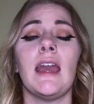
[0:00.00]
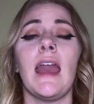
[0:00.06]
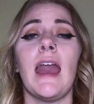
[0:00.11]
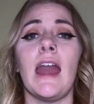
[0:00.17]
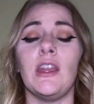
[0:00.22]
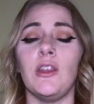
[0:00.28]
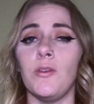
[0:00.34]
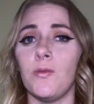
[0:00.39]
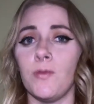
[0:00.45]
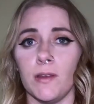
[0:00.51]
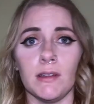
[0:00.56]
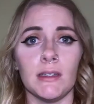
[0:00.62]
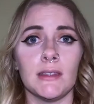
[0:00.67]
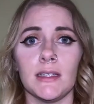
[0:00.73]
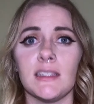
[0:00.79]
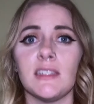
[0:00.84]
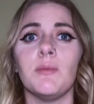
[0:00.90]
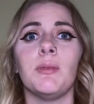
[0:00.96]
and you feel
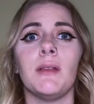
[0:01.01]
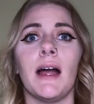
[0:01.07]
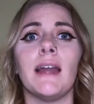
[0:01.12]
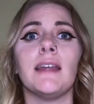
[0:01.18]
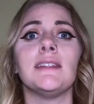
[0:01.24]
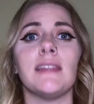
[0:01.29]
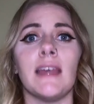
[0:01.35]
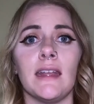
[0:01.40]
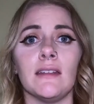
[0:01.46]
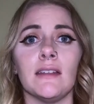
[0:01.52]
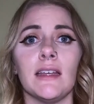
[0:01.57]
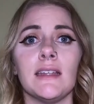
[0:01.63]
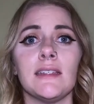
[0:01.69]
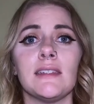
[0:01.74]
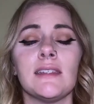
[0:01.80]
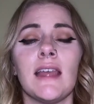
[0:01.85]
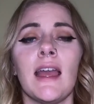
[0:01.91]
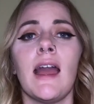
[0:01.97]
like the supply is
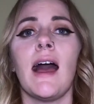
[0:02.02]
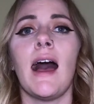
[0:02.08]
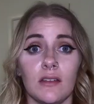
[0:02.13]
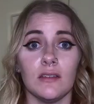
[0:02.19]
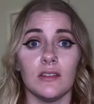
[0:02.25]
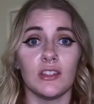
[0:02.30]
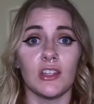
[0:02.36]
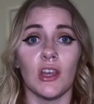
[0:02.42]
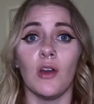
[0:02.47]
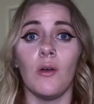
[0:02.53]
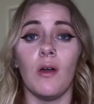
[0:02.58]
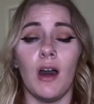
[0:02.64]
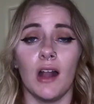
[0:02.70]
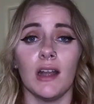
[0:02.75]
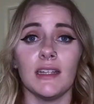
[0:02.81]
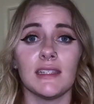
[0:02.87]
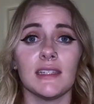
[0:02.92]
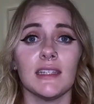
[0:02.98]
endless. So
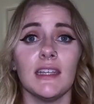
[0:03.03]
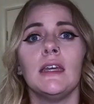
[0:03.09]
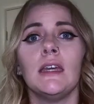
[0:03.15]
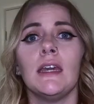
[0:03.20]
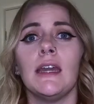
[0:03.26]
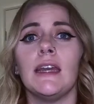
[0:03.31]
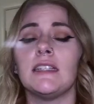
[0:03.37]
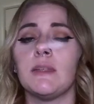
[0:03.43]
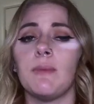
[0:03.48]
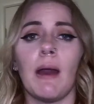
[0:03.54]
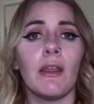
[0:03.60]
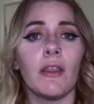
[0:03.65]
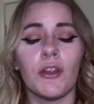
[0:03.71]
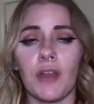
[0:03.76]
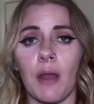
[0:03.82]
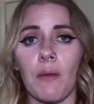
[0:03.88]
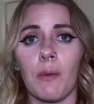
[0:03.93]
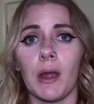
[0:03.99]
honestly, it's about
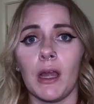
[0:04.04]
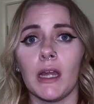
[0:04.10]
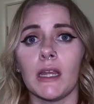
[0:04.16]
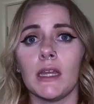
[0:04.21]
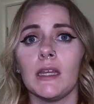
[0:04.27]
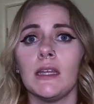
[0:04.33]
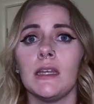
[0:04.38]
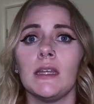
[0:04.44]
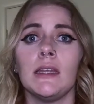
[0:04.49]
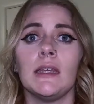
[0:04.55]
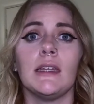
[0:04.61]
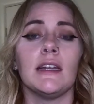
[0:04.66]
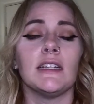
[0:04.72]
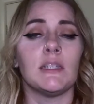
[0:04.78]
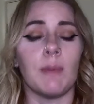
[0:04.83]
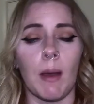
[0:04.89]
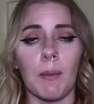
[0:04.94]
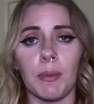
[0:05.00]
your network,
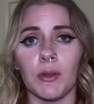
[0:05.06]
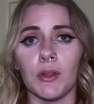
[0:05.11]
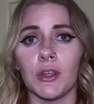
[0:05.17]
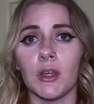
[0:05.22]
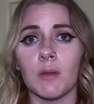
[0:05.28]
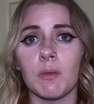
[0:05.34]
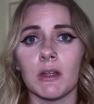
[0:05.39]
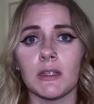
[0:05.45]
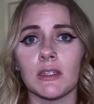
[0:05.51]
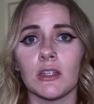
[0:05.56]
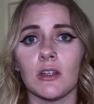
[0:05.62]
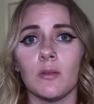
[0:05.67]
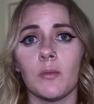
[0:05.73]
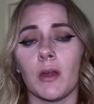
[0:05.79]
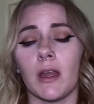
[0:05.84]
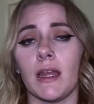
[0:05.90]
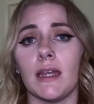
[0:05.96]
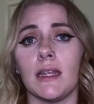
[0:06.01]
it's about building your personal
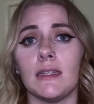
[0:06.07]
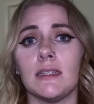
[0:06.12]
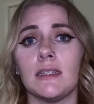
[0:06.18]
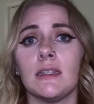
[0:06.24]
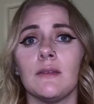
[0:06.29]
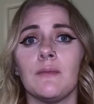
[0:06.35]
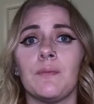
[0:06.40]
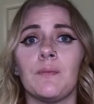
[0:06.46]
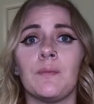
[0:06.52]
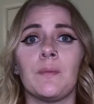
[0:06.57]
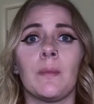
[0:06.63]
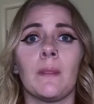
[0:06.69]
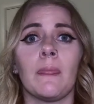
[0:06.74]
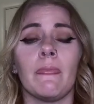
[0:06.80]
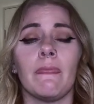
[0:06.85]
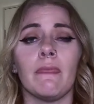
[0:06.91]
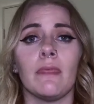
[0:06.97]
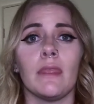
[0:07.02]
brand,
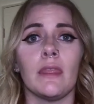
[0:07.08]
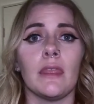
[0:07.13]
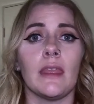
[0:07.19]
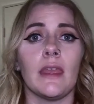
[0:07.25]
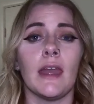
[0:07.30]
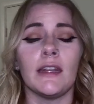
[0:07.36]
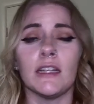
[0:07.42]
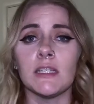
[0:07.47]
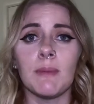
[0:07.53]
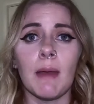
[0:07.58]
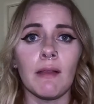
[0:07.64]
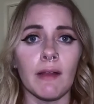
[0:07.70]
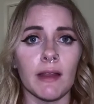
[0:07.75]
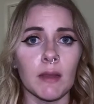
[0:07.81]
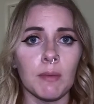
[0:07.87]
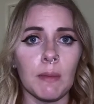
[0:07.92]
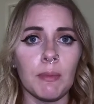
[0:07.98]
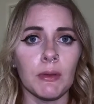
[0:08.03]
and it's about
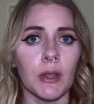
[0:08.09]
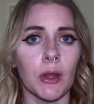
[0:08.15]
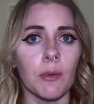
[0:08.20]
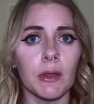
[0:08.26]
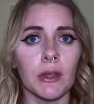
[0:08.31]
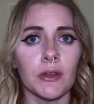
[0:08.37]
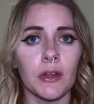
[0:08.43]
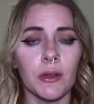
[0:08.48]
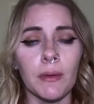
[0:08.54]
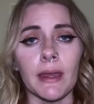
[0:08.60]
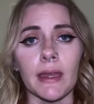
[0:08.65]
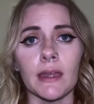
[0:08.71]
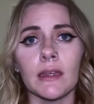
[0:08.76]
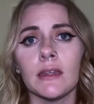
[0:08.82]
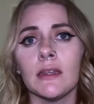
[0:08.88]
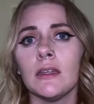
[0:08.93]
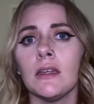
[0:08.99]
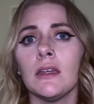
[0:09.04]
letting people know what you're
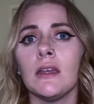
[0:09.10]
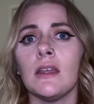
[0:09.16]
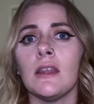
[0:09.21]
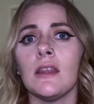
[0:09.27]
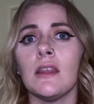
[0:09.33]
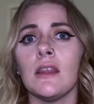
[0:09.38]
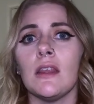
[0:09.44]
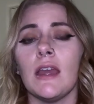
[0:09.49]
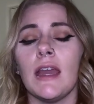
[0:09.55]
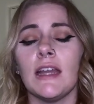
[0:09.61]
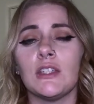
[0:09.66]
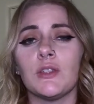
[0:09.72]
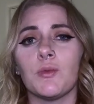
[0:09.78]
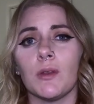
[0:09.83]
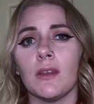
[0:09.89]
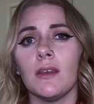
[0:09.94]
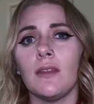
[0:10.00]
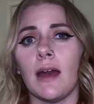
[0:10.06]
doing.
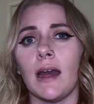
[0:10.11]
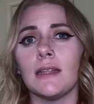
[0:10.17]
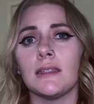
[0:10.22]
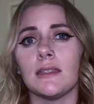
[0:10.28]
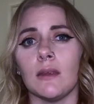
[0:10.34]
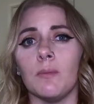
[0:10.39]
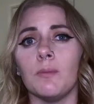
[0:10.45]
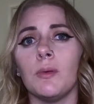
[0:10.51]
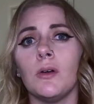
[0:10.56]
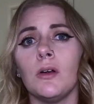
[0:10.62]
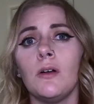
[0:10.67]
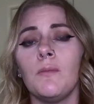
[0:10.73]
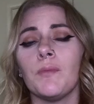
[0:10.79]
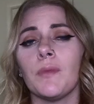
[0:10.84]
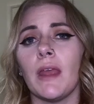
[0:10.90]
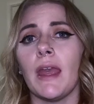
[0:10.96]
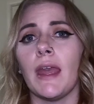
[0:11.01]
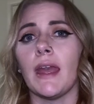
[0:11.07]
It's really that
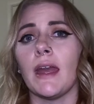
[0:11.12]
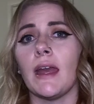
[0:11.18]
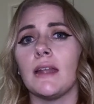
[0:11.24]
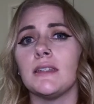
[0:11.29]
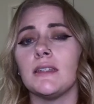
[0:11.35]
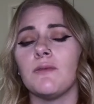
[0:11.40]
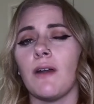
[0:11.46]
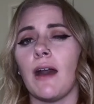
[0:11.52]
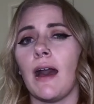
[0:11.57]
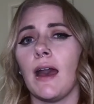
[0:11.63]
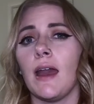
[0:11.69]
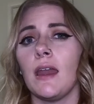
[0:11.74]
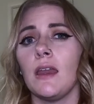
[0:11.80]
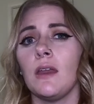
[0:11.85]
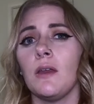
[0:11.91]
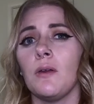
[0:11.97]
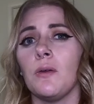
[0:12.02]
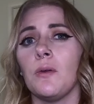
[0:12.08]
simple. And if
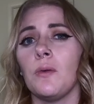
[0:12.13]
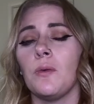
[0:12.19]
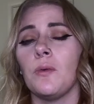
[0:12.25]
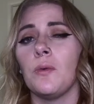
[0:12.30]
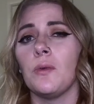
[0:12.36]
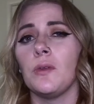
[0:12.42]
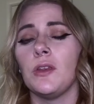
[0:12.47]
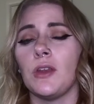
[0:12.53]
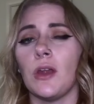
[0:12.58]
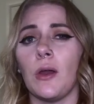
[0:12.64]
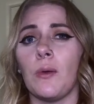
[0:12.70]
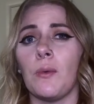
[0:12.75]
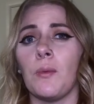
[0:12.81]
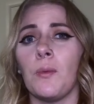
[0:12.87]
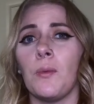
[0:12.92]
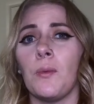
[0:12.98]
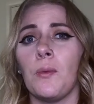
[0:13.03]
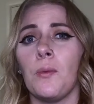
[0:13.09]
I,
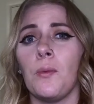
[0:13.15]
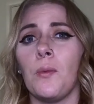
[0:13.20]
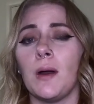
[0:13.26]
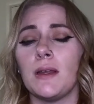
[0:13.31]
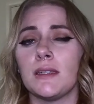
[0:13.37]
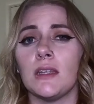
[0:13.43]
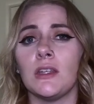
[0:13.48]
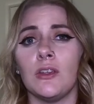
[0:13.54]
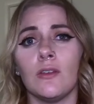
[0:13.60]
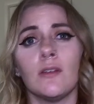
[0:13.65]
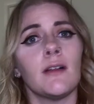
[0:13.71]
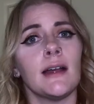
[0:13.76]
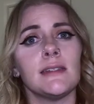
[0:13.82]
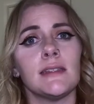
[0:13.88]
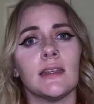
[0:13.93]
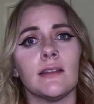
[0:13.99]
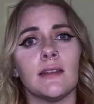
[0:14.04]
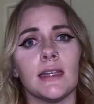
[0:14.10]
wasn't
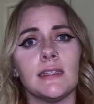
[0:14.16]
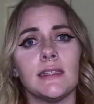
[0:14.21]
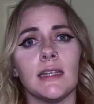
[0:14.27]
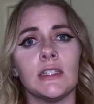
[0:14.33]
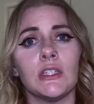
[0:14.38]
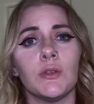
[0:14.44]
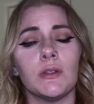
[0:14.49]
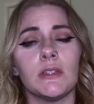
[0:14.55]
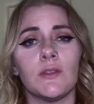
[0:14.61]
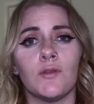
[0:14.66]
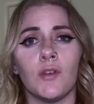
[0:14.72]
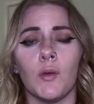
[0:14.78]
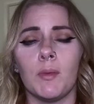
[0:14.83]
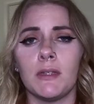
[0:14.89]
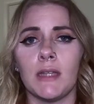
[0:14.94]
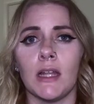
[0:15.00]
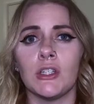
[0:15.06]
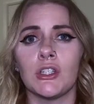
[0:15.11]
utilizing LinkedIn to its full
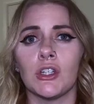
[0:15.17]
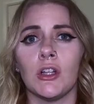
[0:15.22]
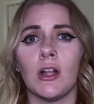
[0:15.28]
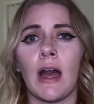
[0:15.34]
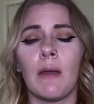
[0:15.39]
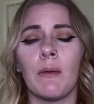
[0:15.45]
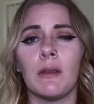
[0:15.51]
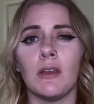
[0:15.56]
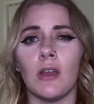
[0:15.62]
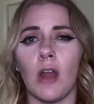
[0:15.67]
potential, I would